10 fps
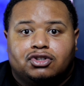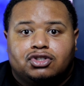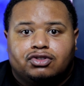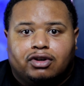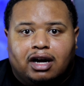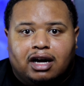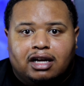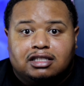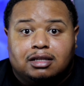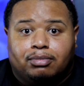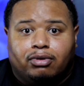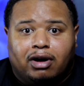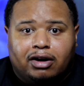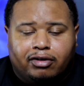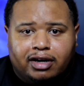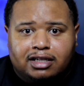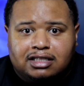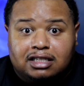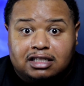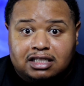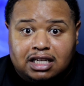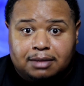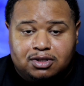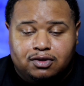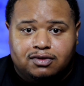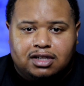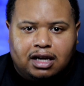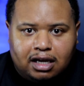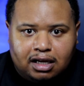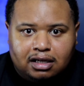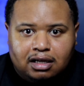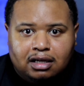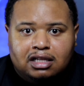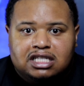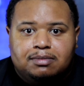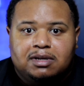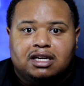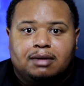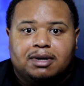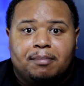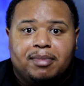the strides, the progress, and the steps you've taken to become the